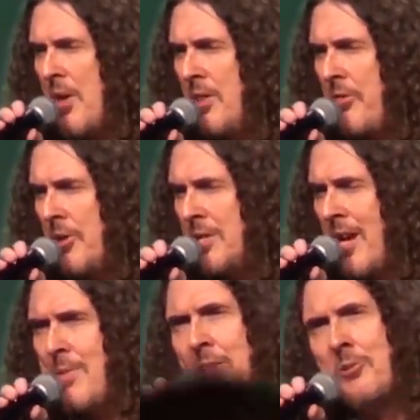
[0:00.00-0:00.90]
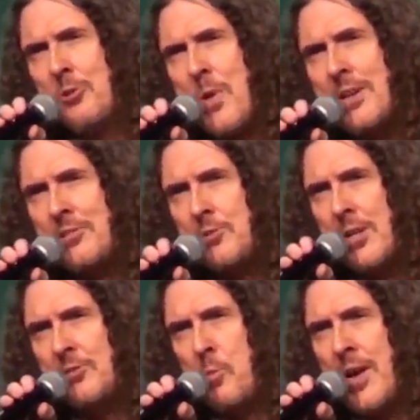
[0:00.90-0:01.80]
The only, the only time I don't direct
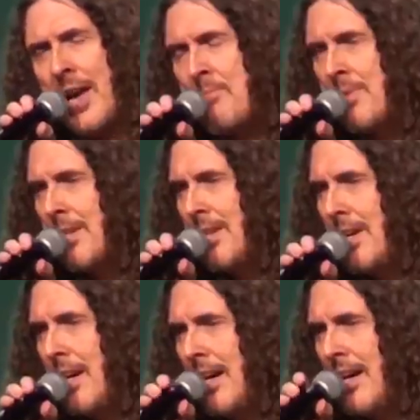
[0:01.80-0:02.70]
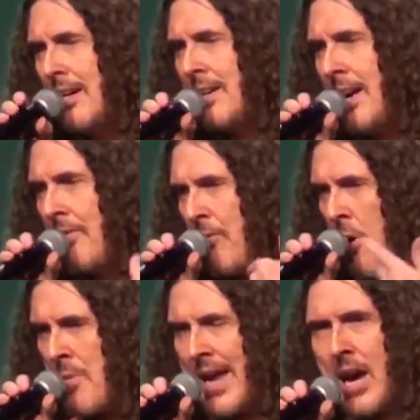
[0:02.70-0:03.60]
is, is when I'm uh, kind of
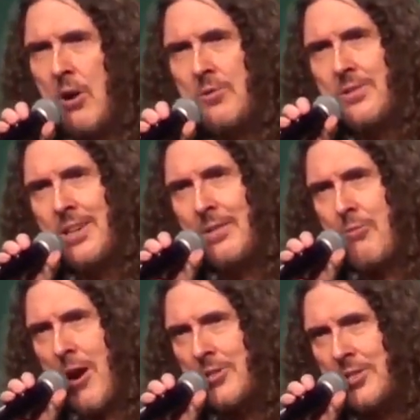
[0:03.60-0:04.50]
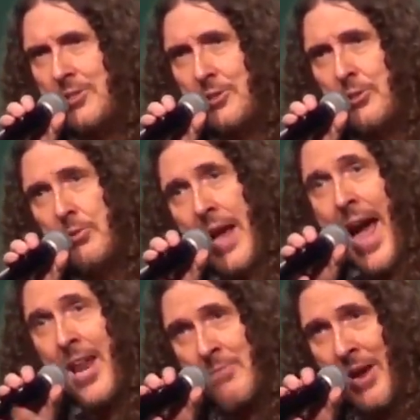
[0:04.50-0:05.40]
farming out uh, projects to
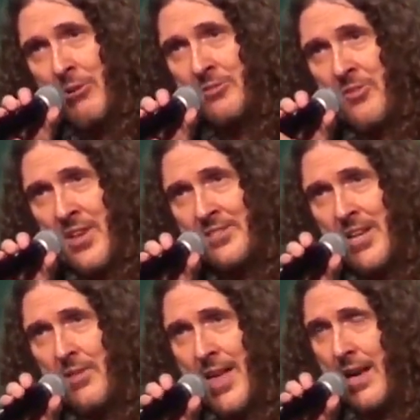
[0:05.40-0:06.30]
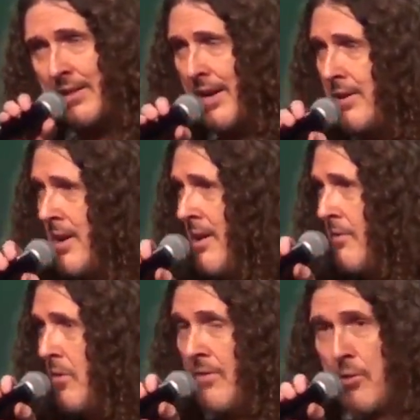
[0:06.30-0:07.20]
animators and things like that. Like
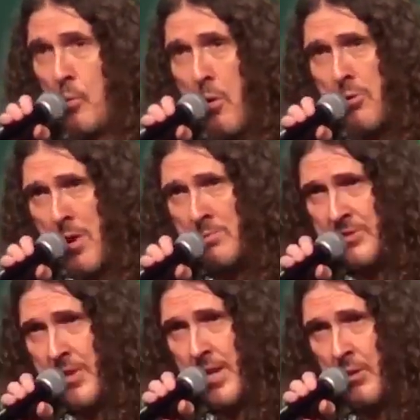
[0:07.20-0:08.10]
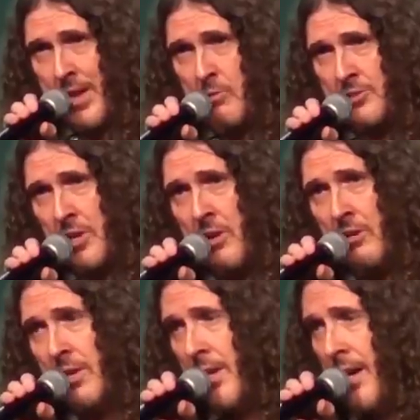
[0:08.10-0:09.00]
for the, for the Word Crimes video, that was
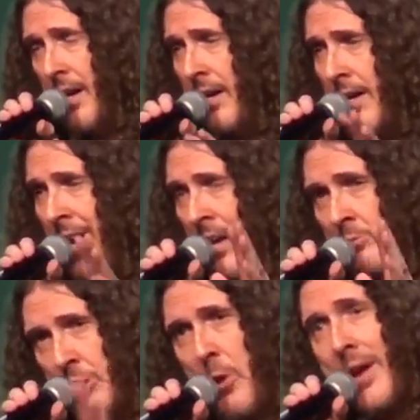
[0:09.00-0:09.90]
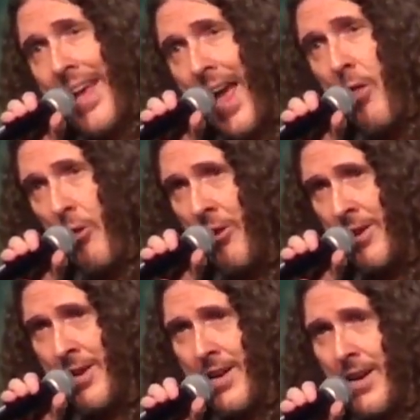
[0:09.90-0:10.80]
all uh, a guy named Jared Heather,
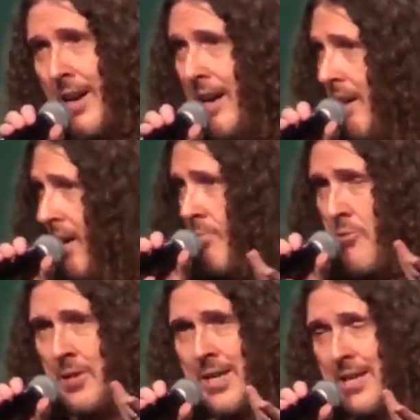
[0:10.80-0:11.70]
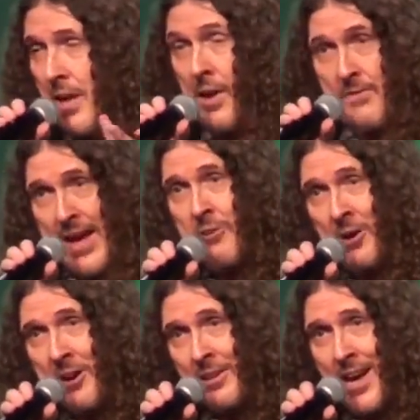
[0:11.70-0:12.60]
uh, a brilliant guy that I
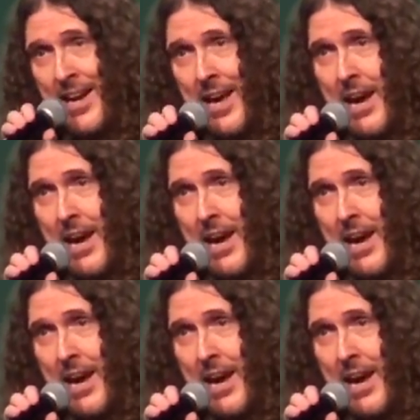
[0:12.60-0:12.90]
found online.